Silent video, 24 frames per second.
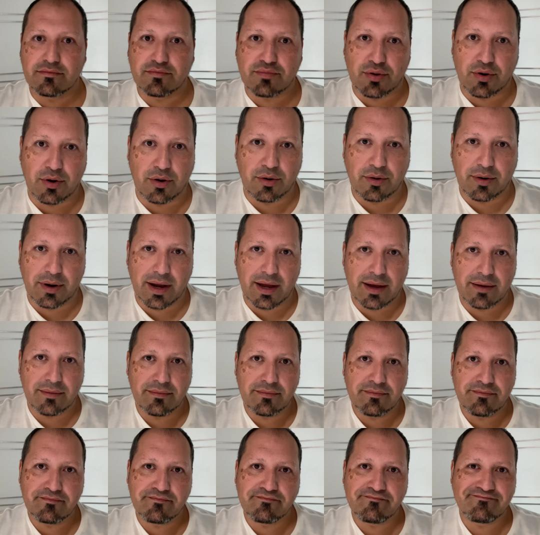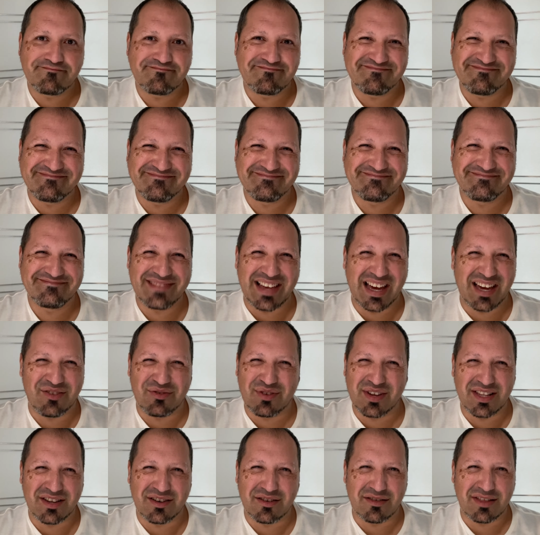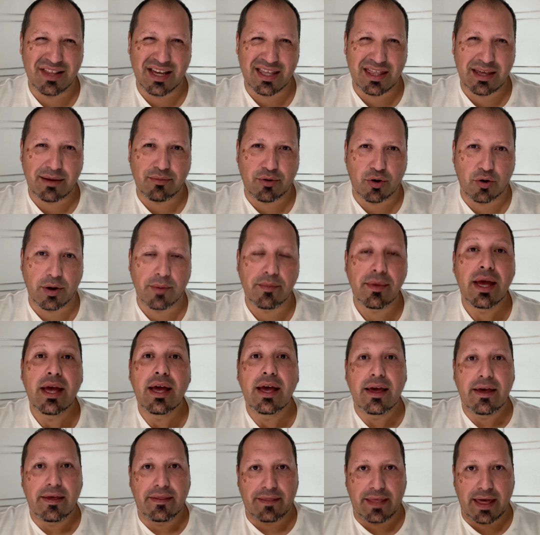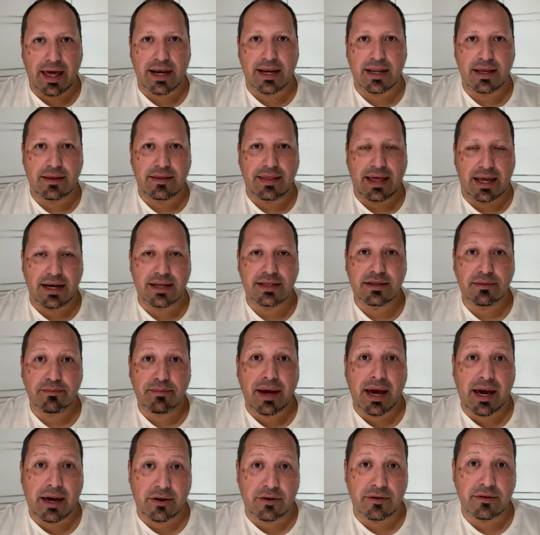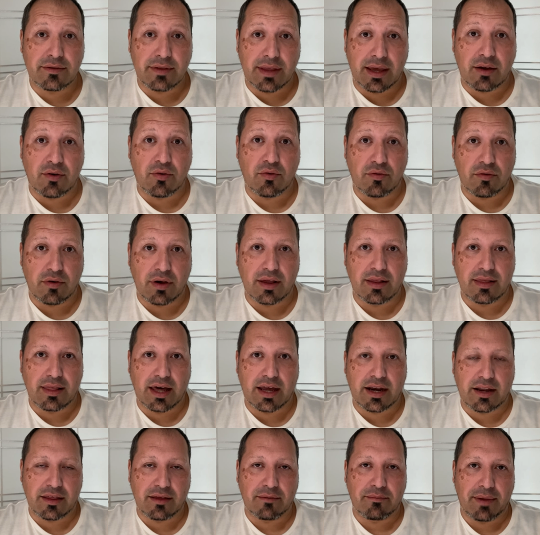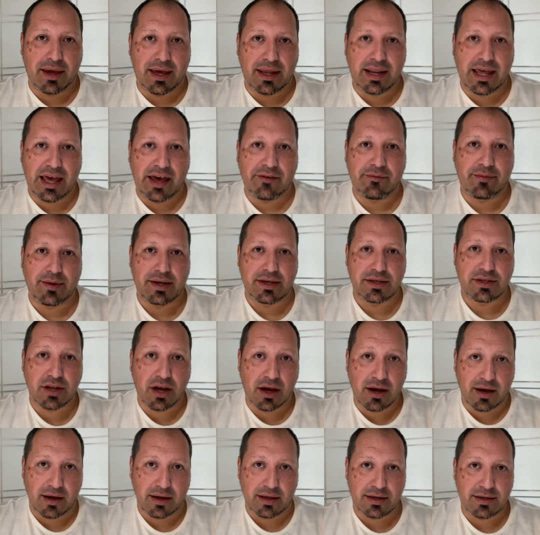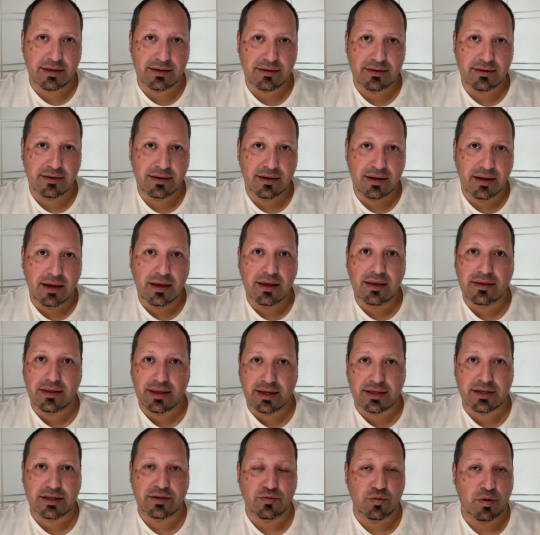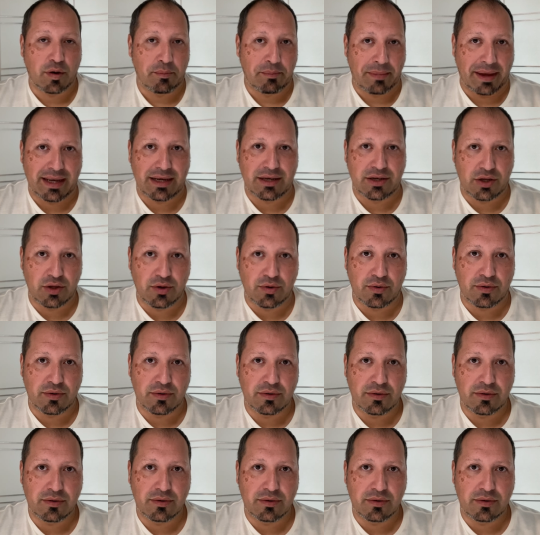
program Mm, I really don't like that program. That that is a pattern that a lot of the men have been taught. This is what men do,